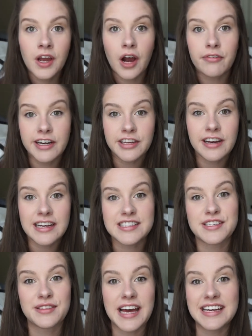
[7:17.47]
Alrighty you guys,
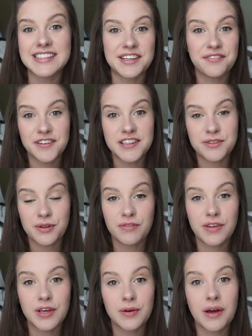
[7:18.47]
so that is it for this
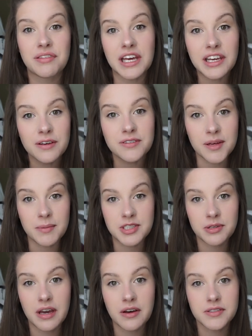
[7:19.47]
review. Thank you so
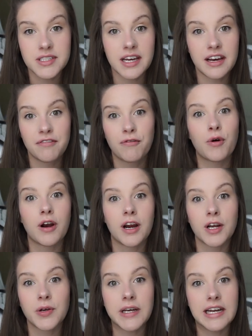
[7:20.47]
much Ecosa
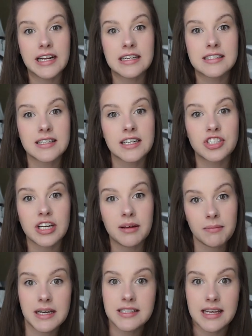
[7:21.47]
for creating such an
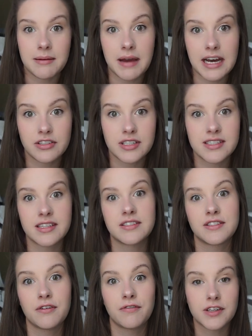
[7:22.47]
amazing mattress that
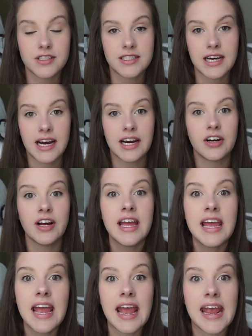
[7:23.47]
is so versatile
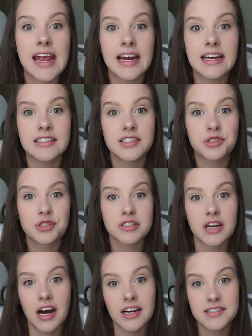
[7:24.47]
and
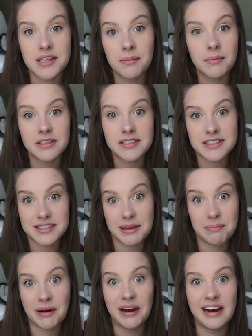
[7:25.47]
just awesome to
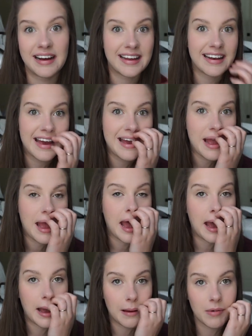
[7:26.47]
sleep on.
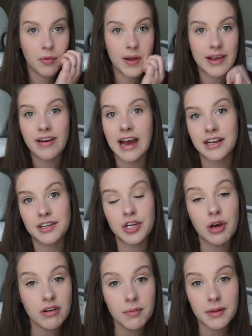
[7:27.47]
Um, we have had
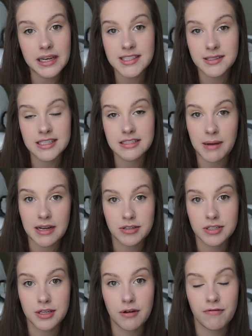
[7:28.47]
no complaints with this
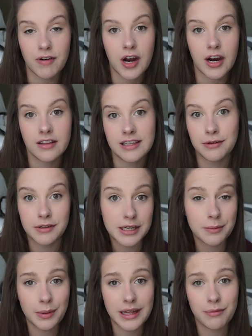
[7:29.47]
mattress so far. The only
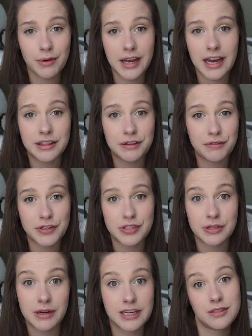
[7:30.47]
complaint we had the
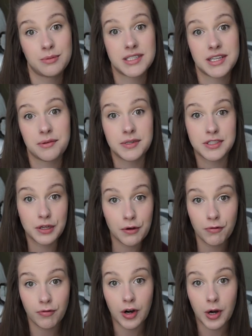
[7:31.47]
first two nights was that it was
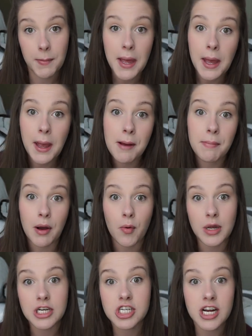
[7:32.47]
too firm, but
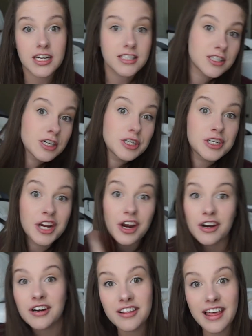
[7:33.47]
we just
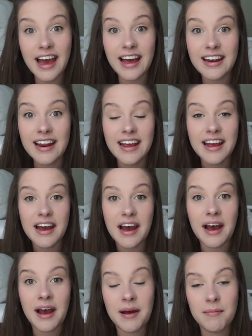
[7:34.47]
turned that
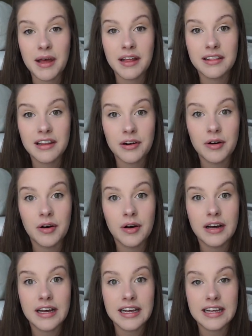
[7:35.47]
um,
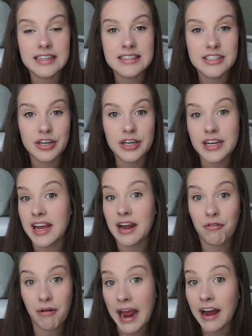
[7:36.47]
little insert
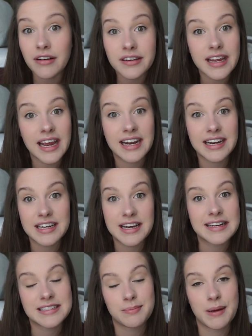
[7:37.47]
around and it
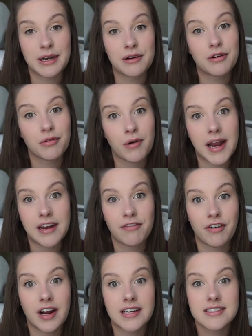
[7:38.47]
has been great
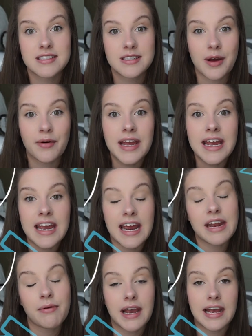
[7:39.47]
for us. So
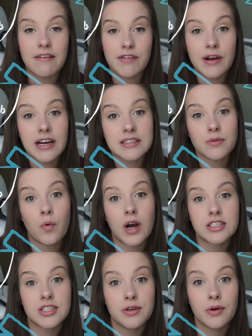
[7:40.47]
anyway, if you guys
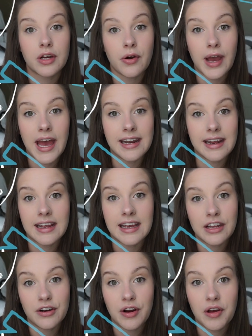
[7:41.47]
want to go ahead and
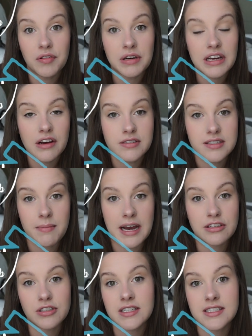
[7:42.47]
get your own Ecosa
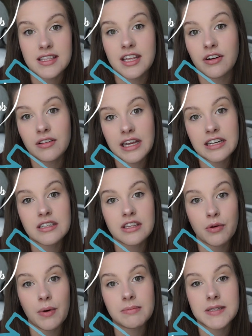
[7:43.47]
mattress, their link to
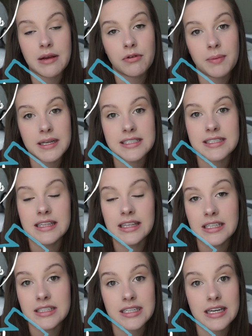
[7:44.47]
their website will be
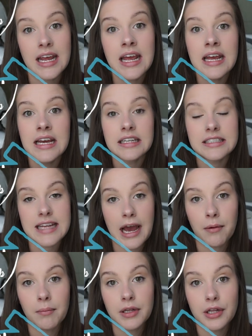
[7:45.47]
listed
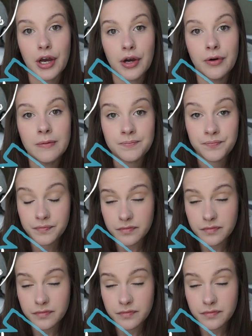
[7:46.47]
down below.